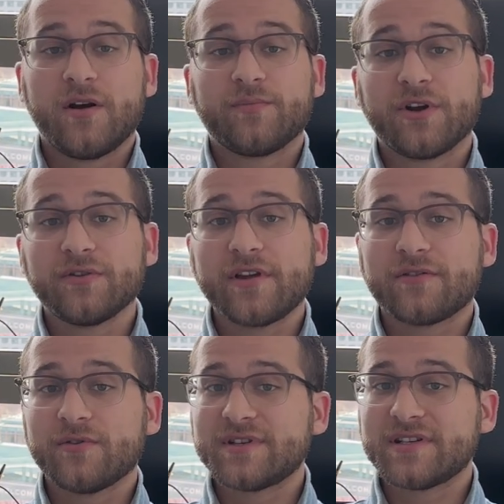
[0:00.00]
purely
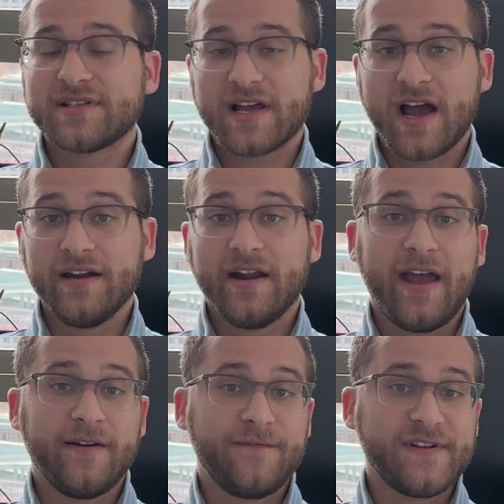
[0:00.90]
through its design
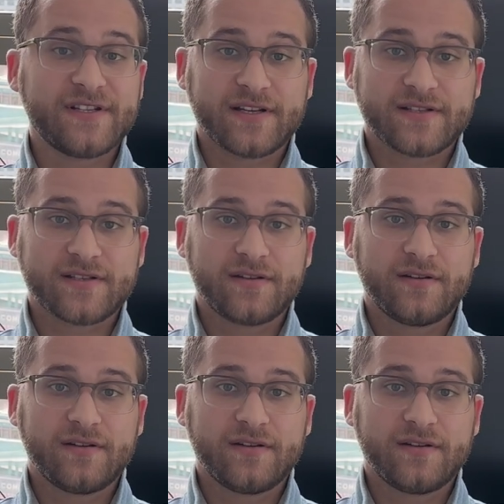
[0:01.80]
and physics.